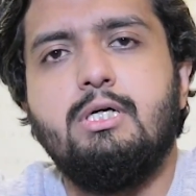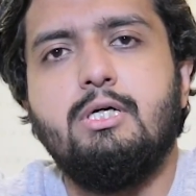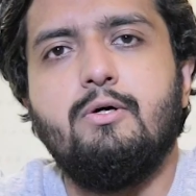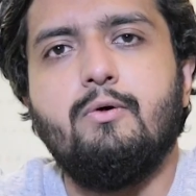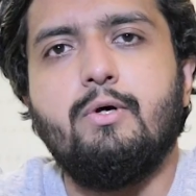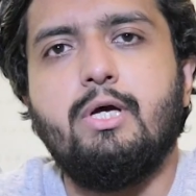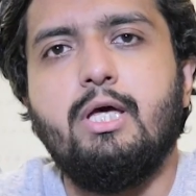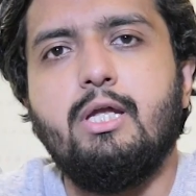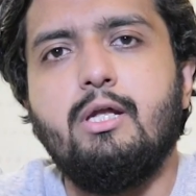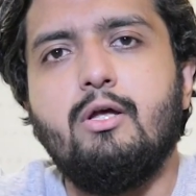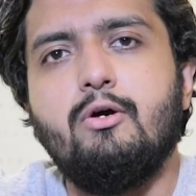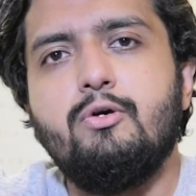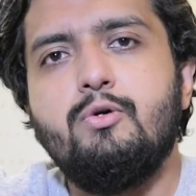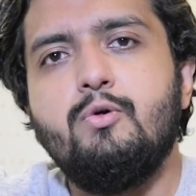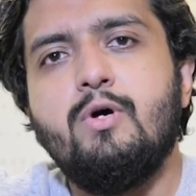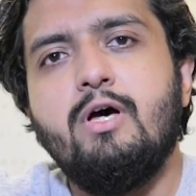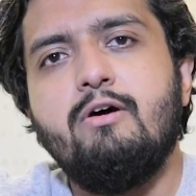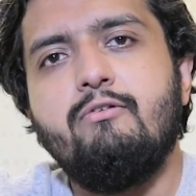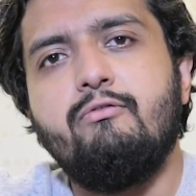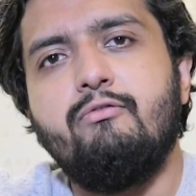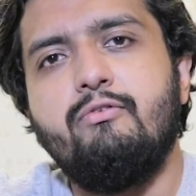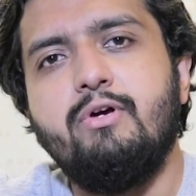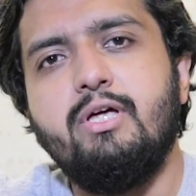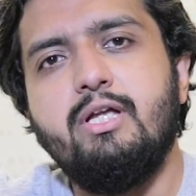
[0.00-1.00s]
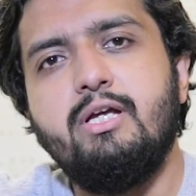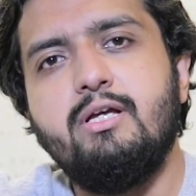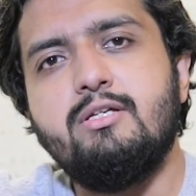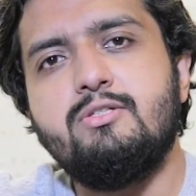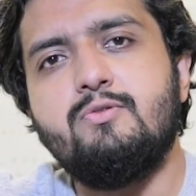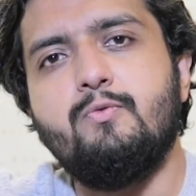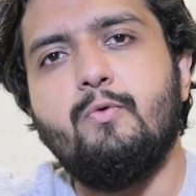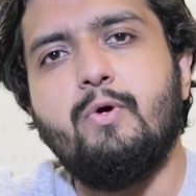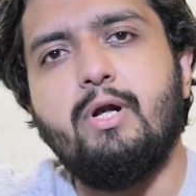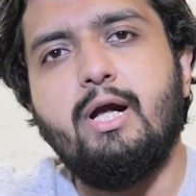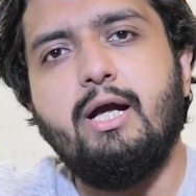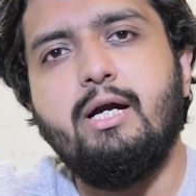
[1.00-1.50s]
Okay, now you have
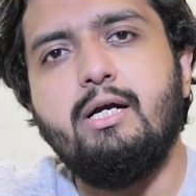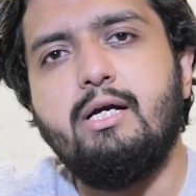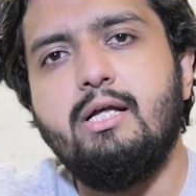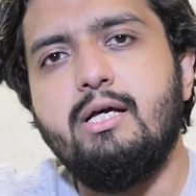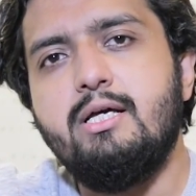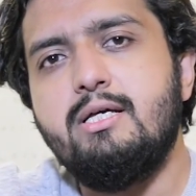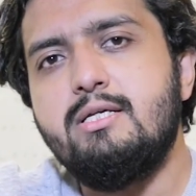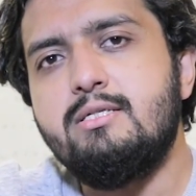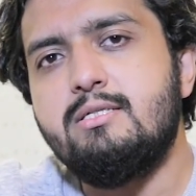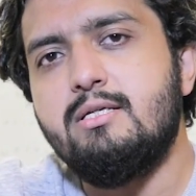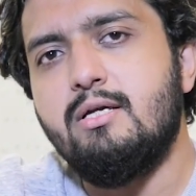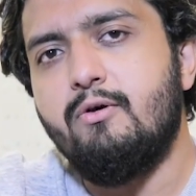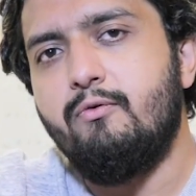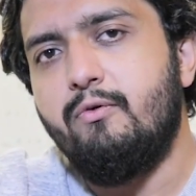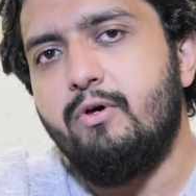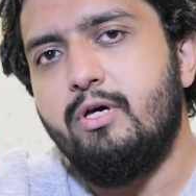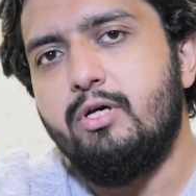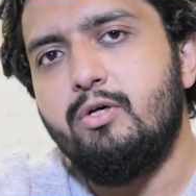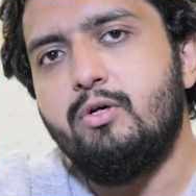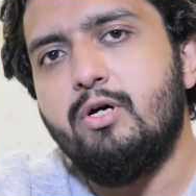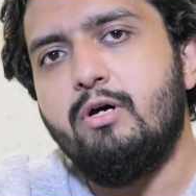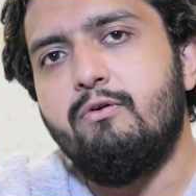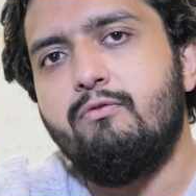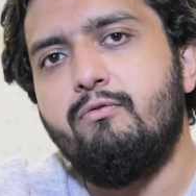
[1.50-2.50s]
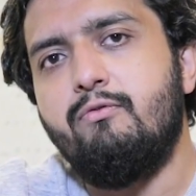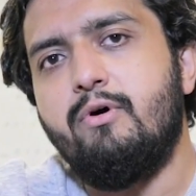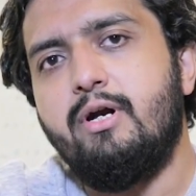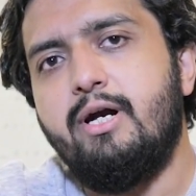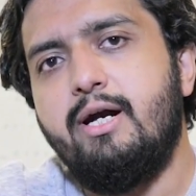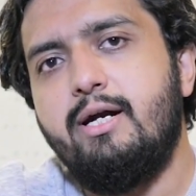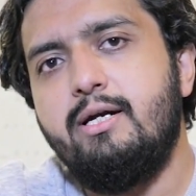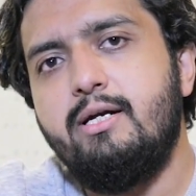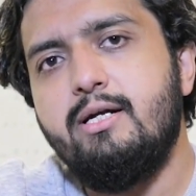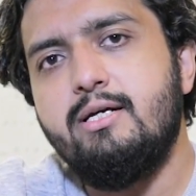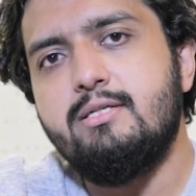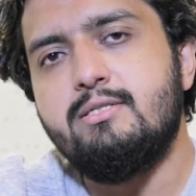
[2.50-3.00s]
various varieties. You have
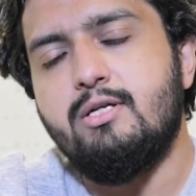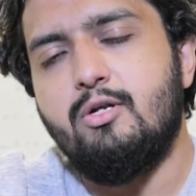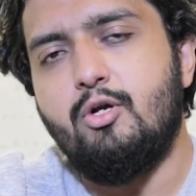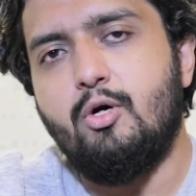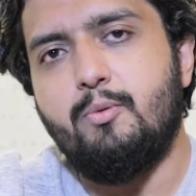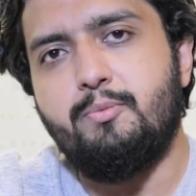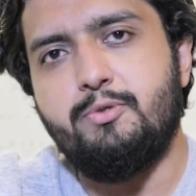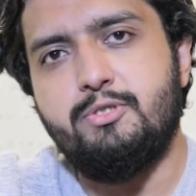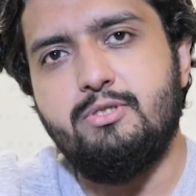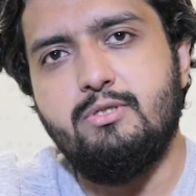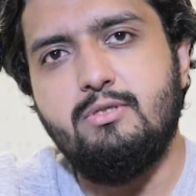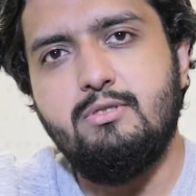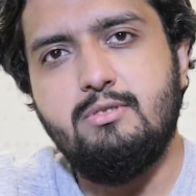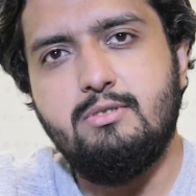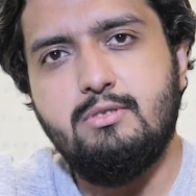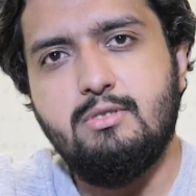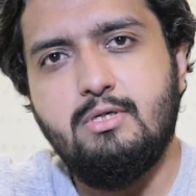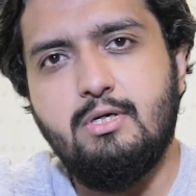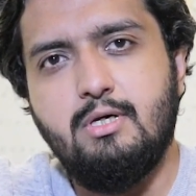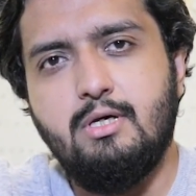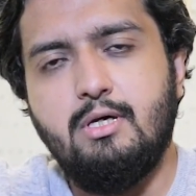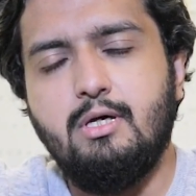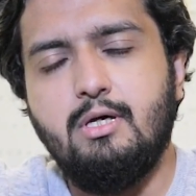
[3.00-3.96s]
varieties and options.